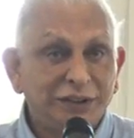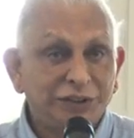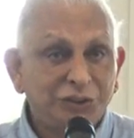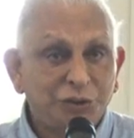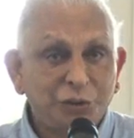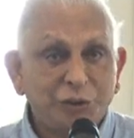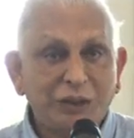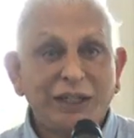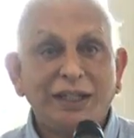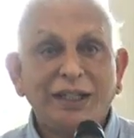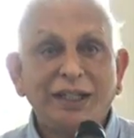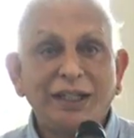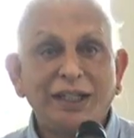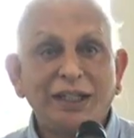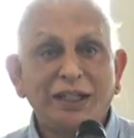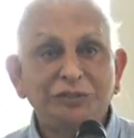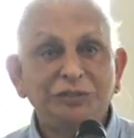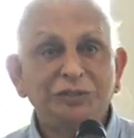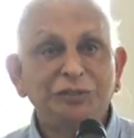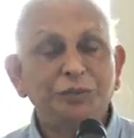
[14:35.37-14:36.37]
Do I
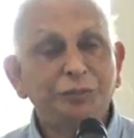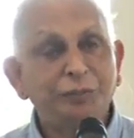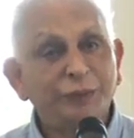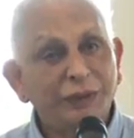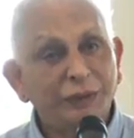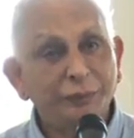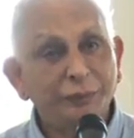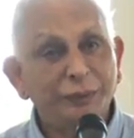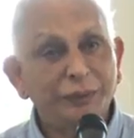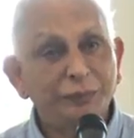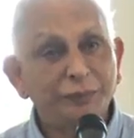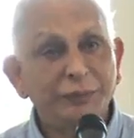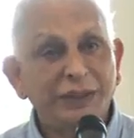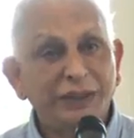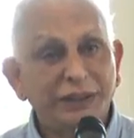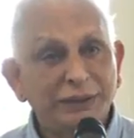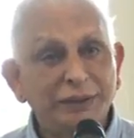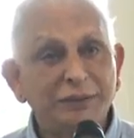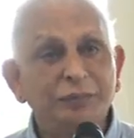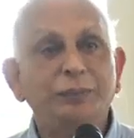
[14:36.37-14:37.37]
have to
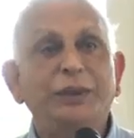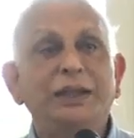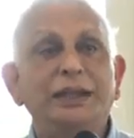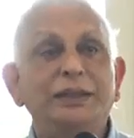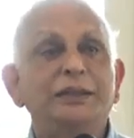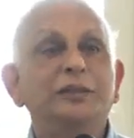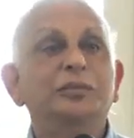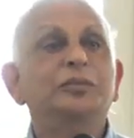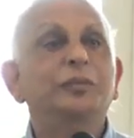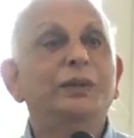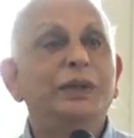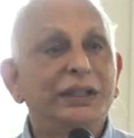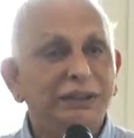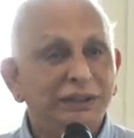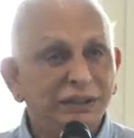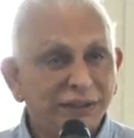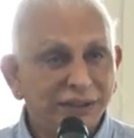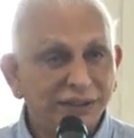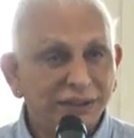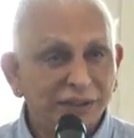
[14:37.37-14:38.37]
make it part of my
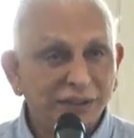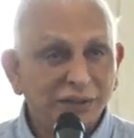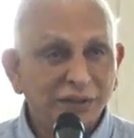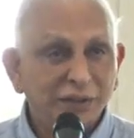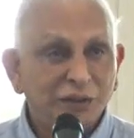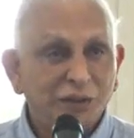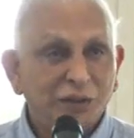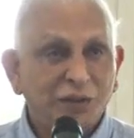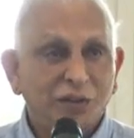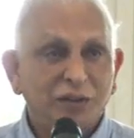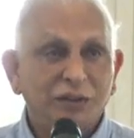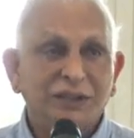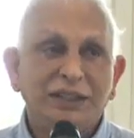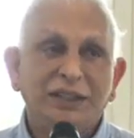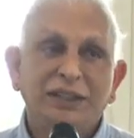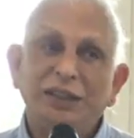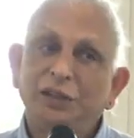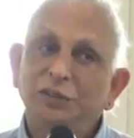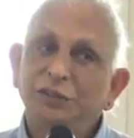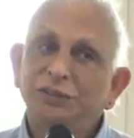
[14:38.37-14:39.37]
Kriya, or
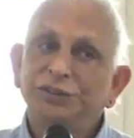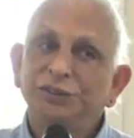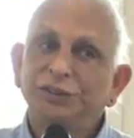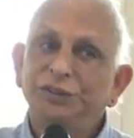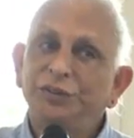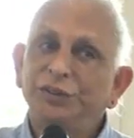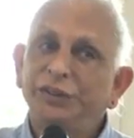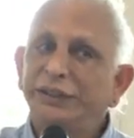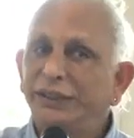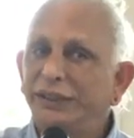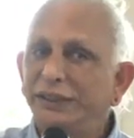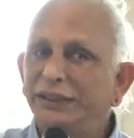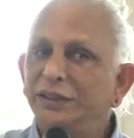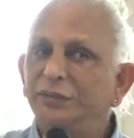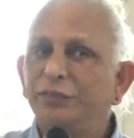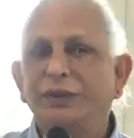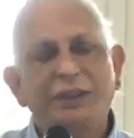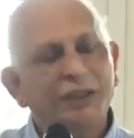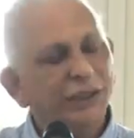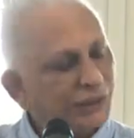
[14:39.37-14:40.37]
can I also do it
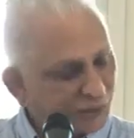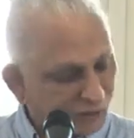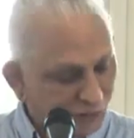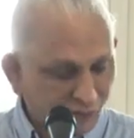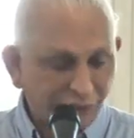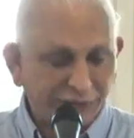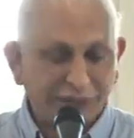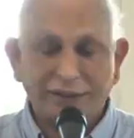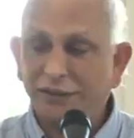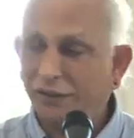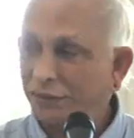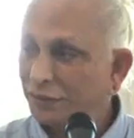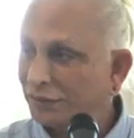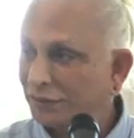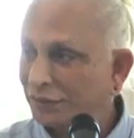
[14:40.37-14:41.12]
independently? Yes, you can.